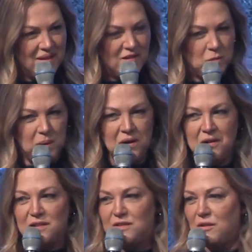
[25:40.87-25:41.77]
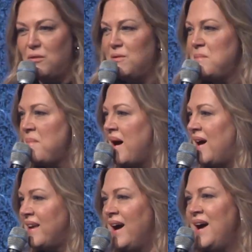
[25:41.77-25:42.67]
Spirit, soul, and
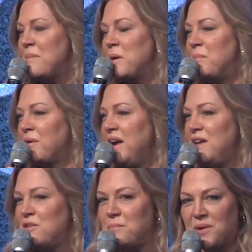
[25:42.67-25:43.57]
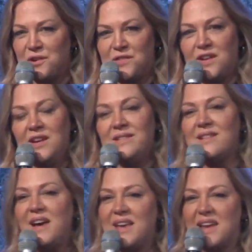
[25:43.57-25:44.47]
body, I am a brand new person. It's
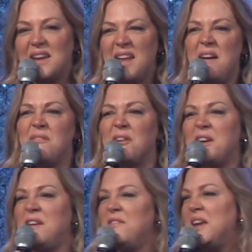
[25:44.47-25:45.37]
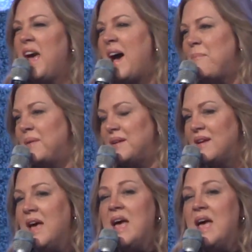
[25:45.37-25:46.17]
like it never even happened.